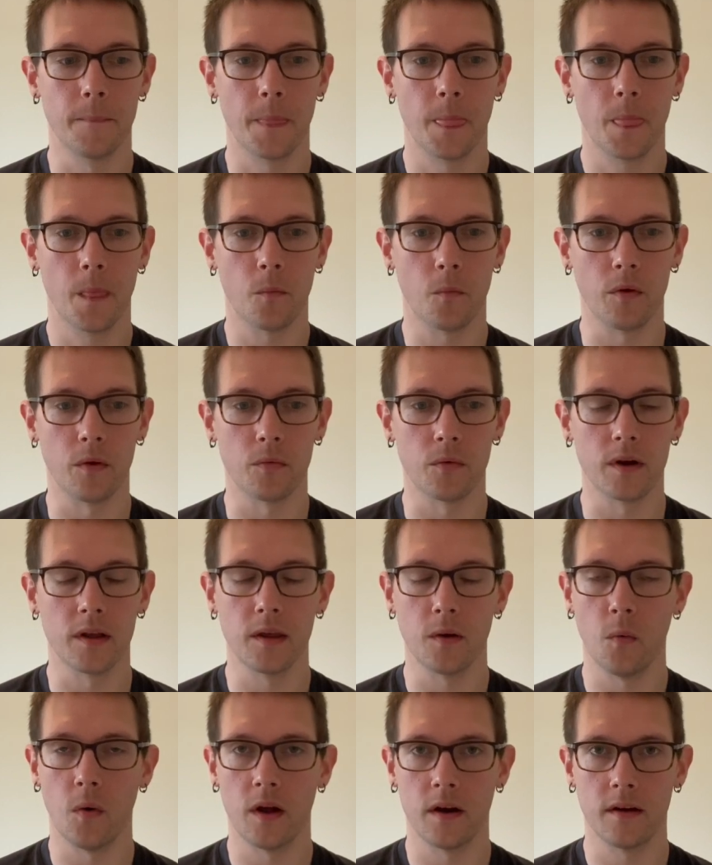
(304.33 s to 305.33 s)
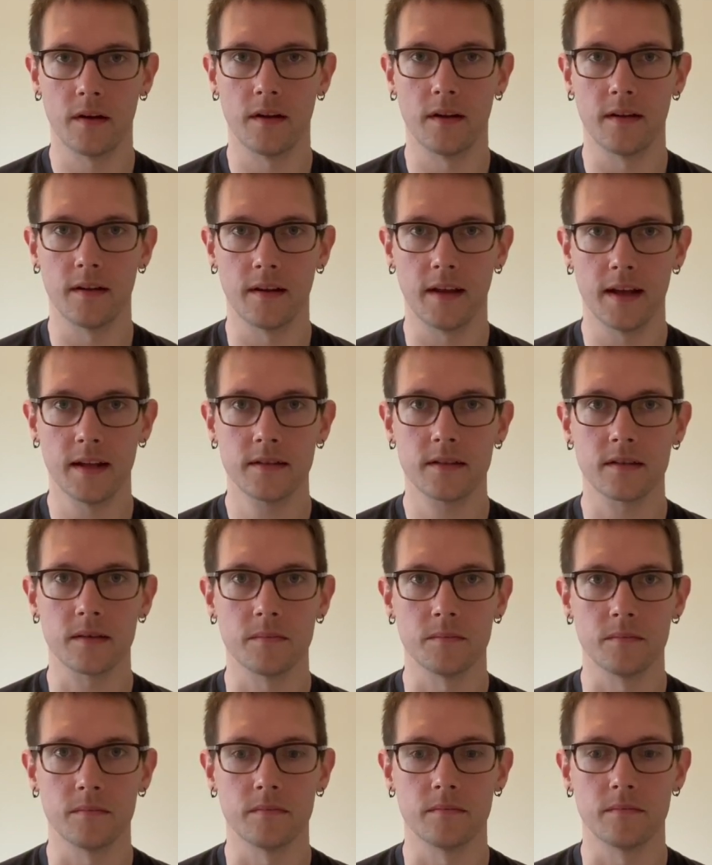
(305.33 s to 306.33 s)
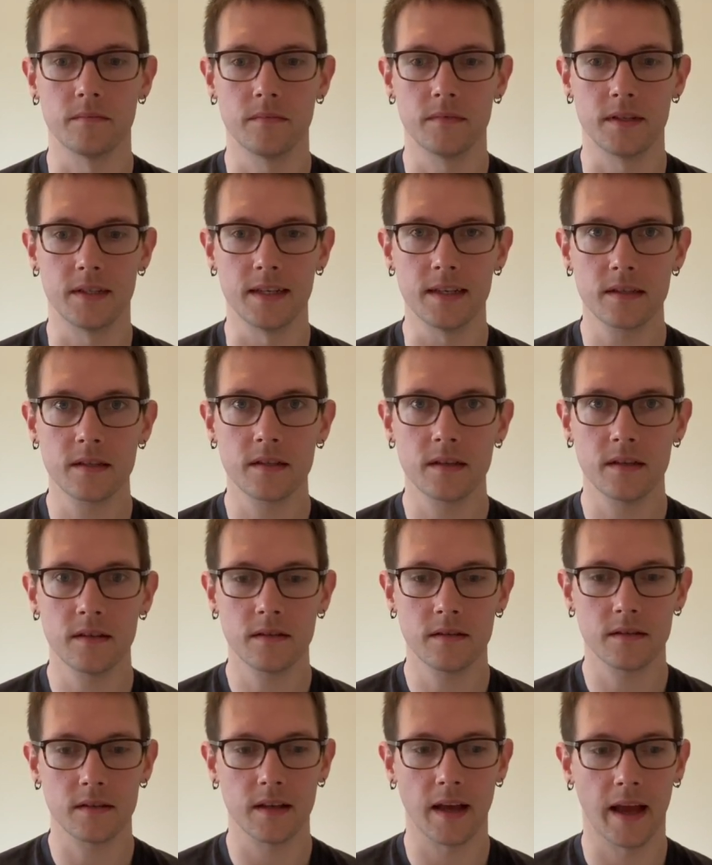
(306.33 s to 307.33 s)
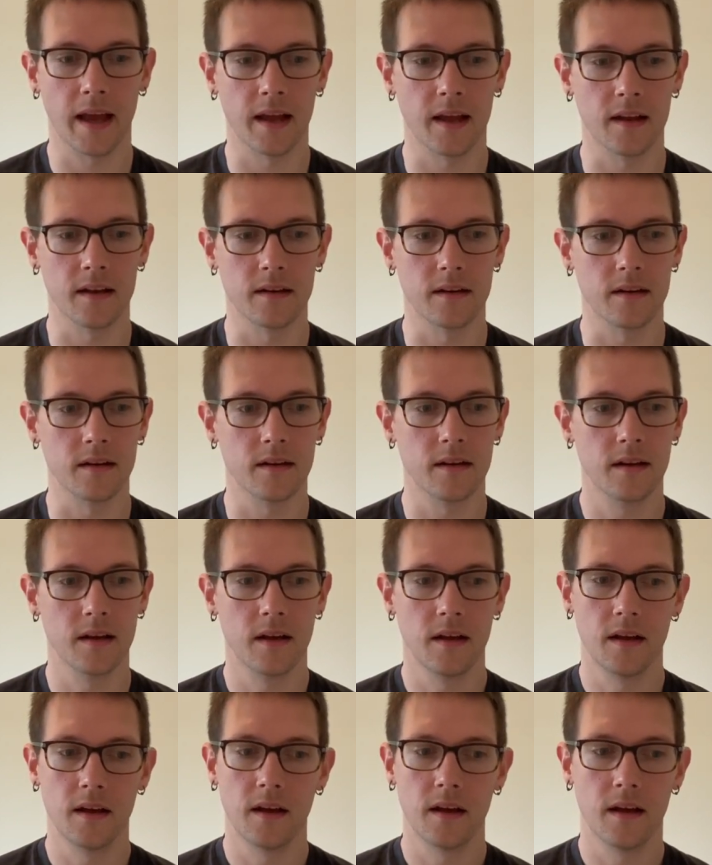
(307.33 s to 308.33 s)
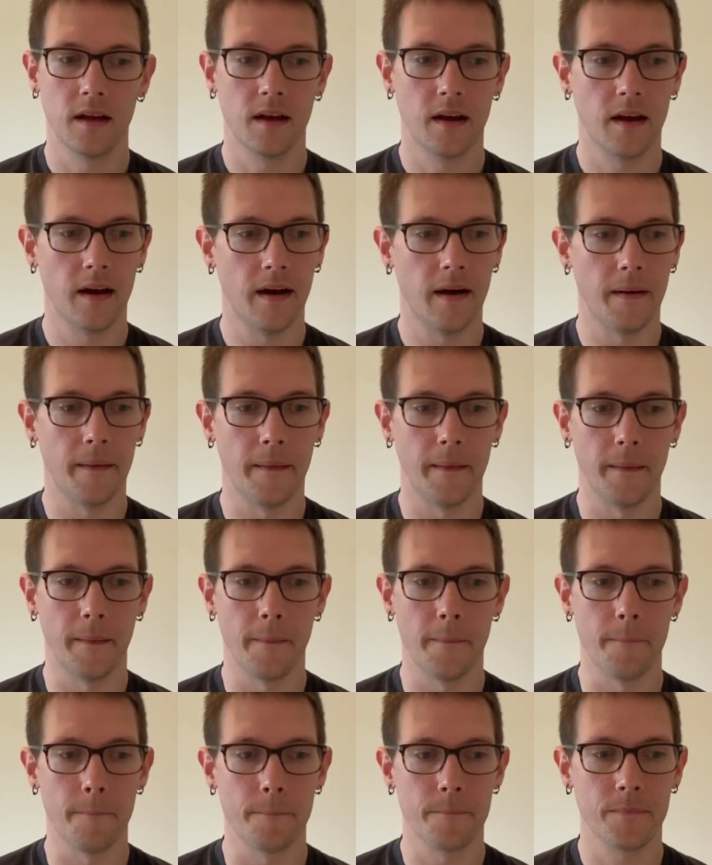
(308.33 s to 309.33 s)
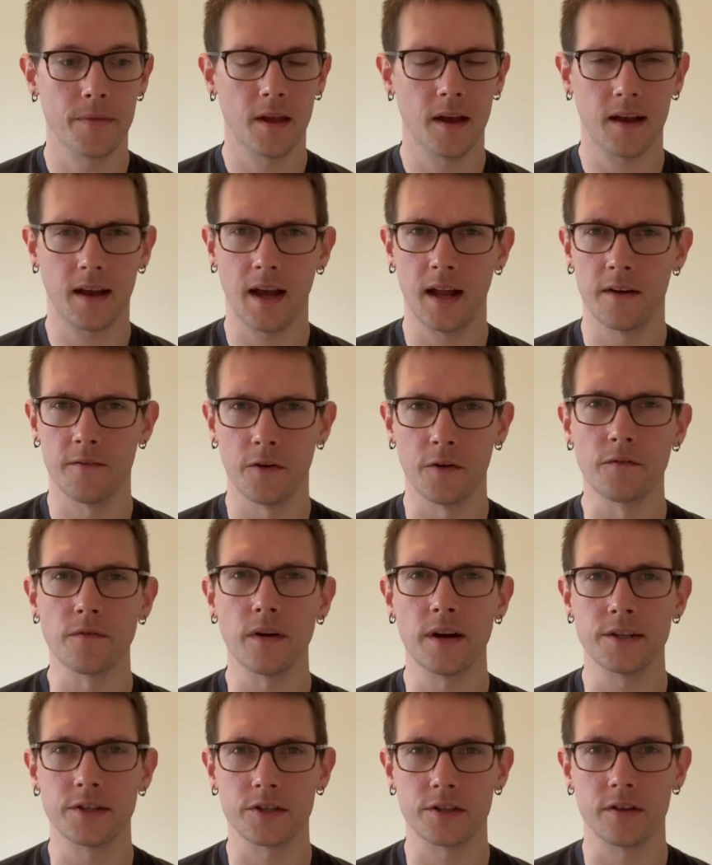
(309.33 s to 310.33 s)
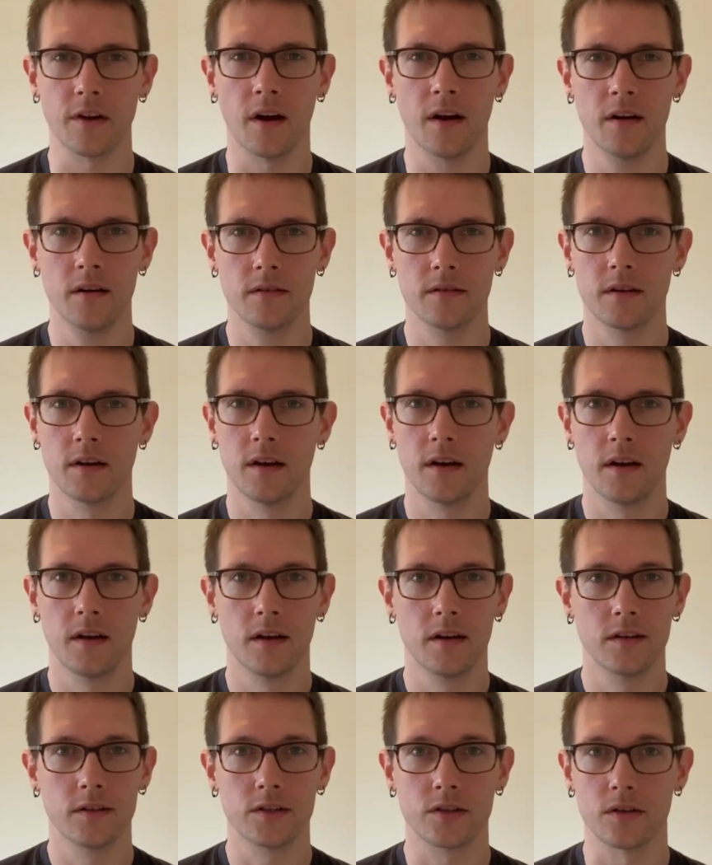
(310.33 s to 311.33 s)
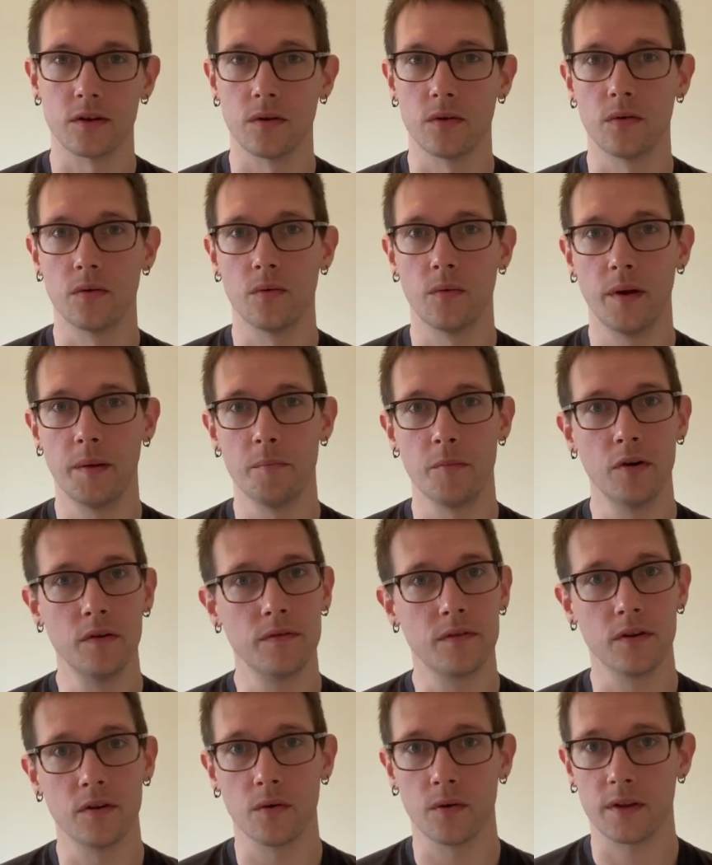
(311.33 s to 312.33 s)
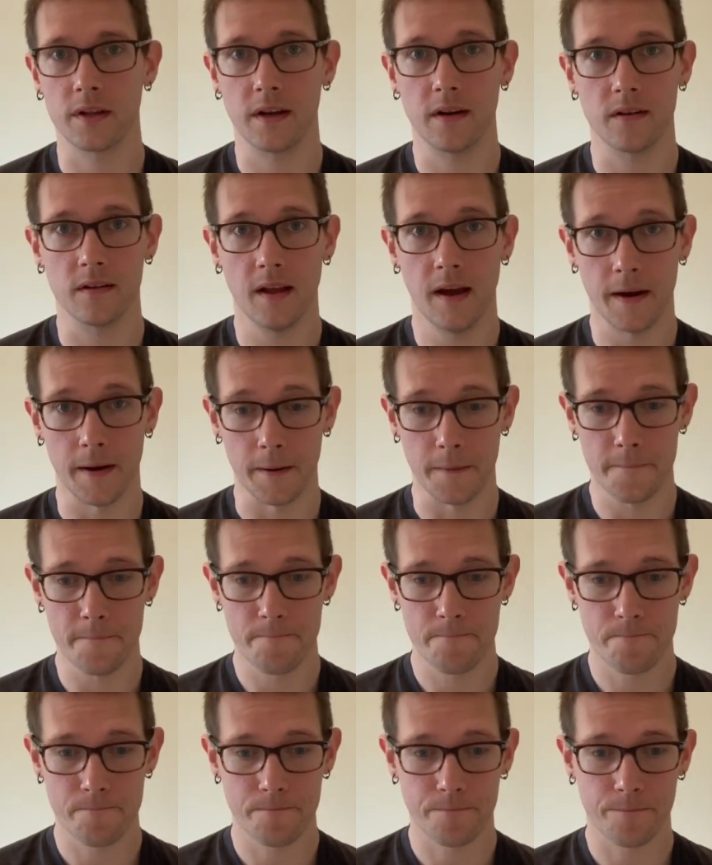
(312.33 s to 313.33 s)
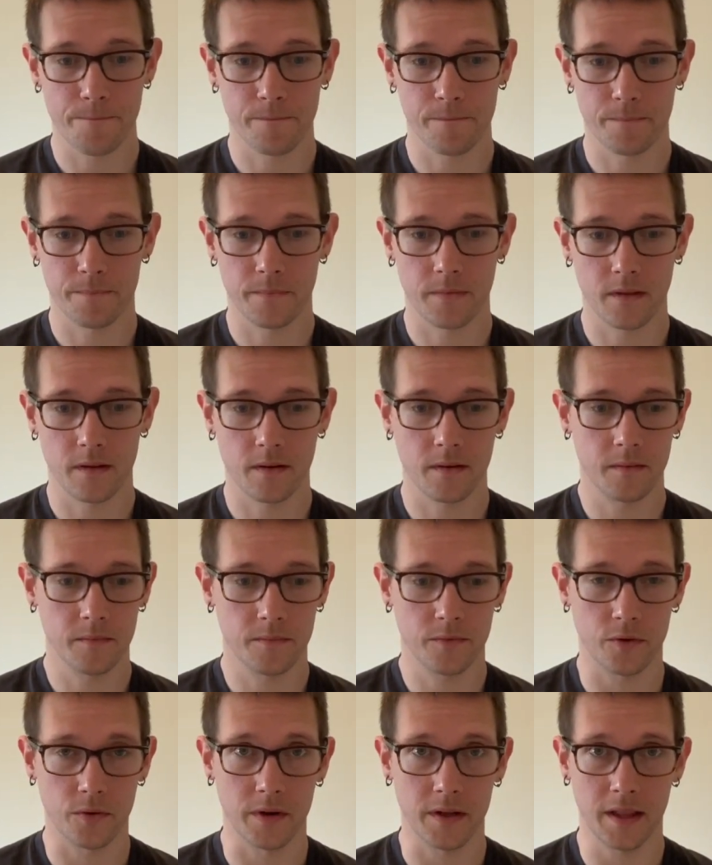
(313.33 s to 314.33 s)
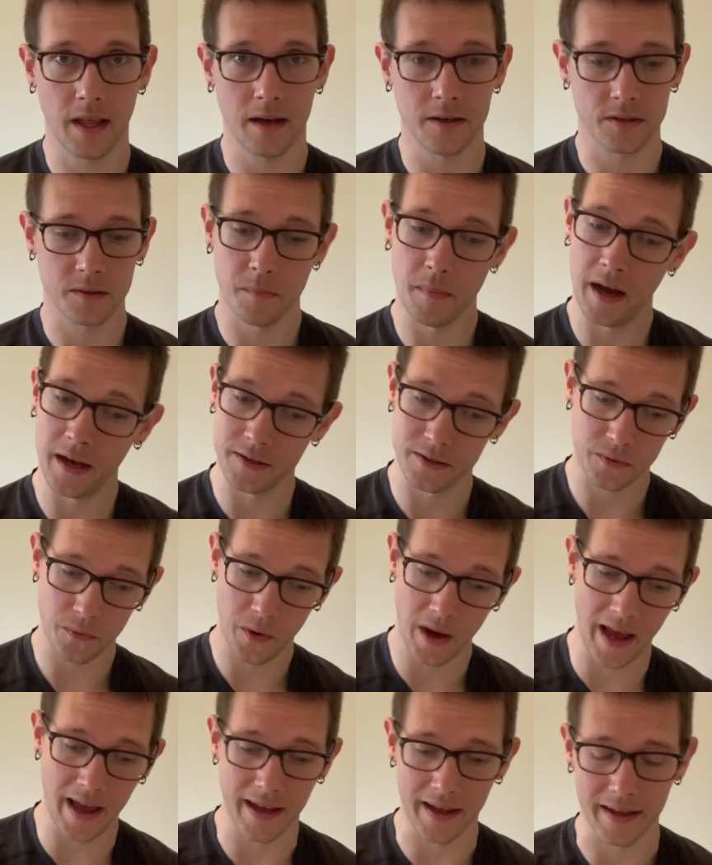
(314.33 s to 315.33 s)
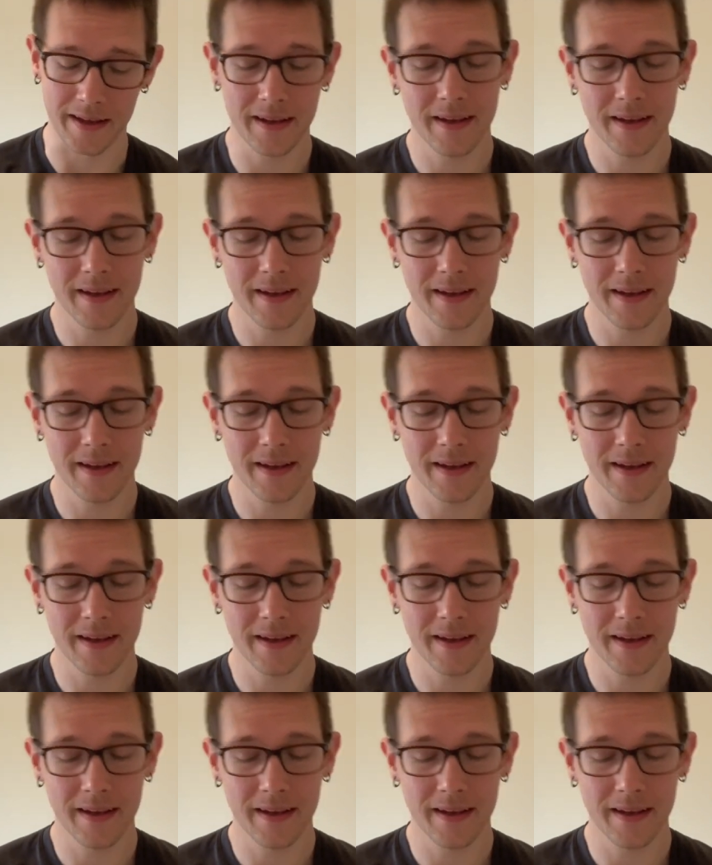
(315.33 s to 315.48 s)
We really wanted to get some distance and kind of a fresh start. So we moved to North Carolina, 3,000 miles away.